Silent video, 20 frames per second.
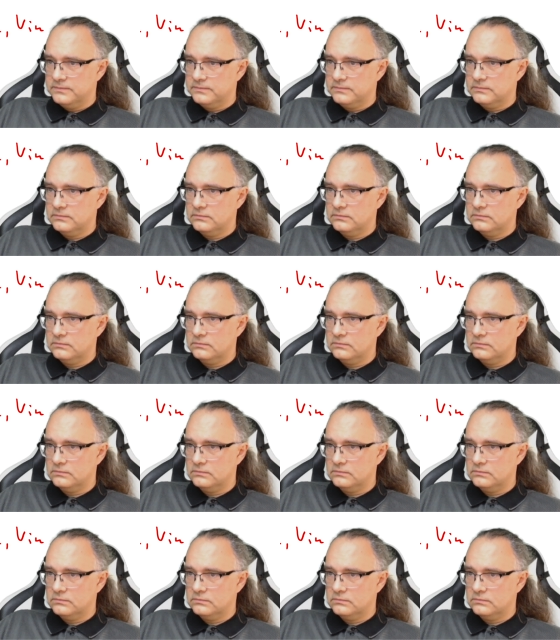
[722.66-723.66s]

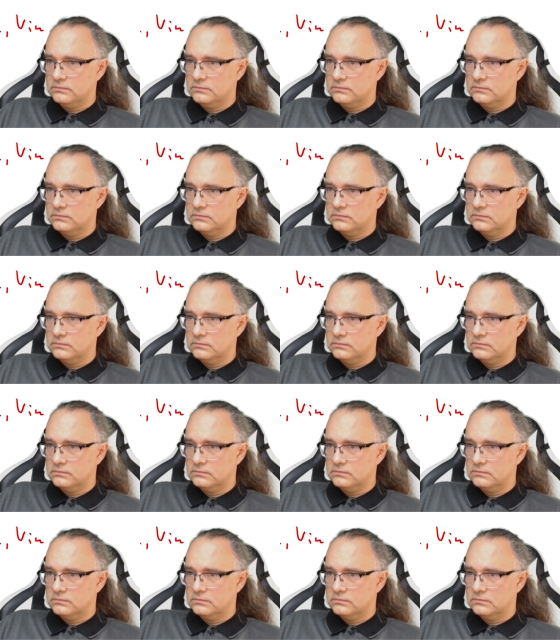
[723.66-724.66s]

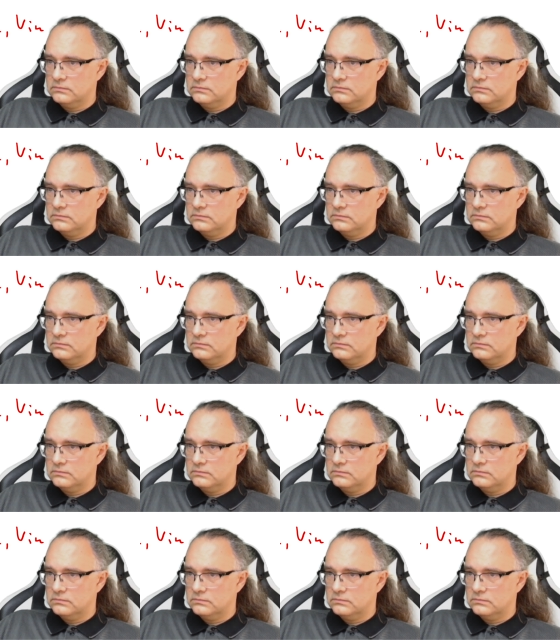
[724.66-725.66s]

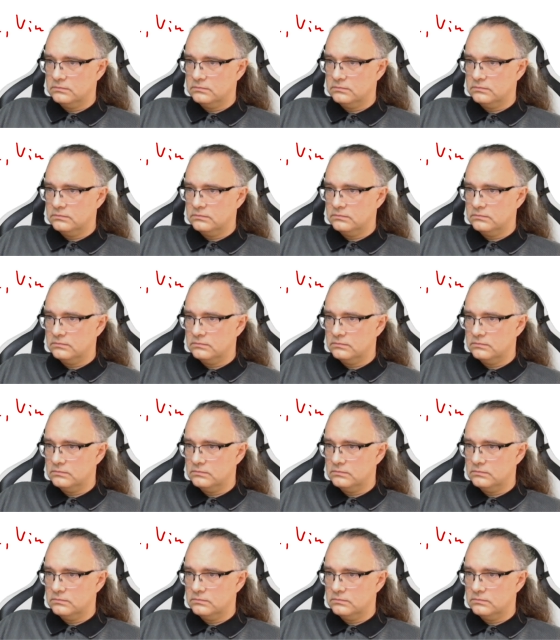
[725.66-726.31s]
[no speech]